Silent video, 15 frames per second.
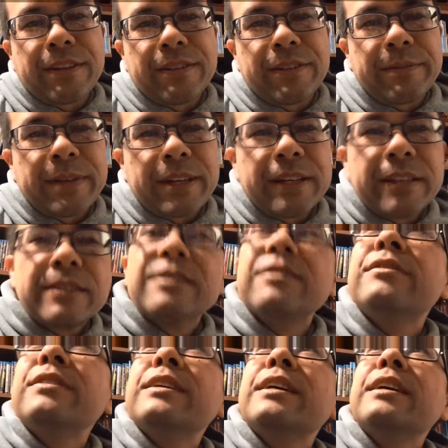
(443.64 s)
theory mind
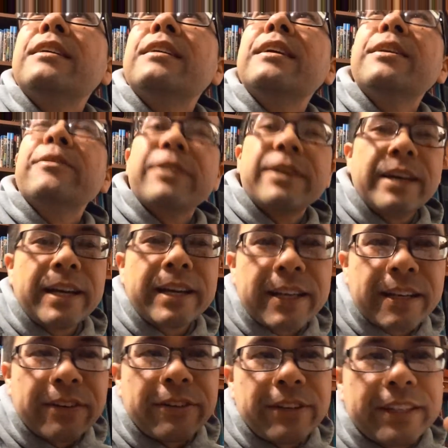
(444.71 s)
going again. Anyway, I
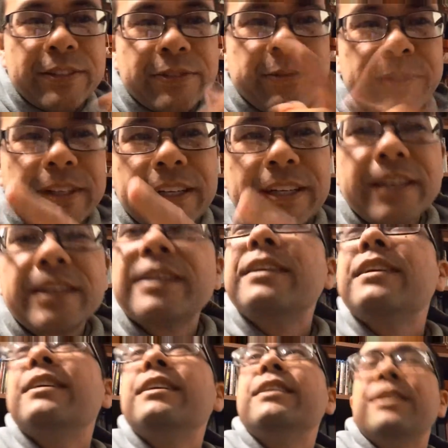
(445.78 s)
gotta go get to work.
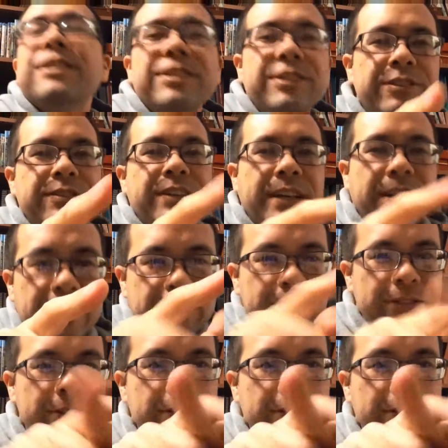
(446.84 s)
You've gotta go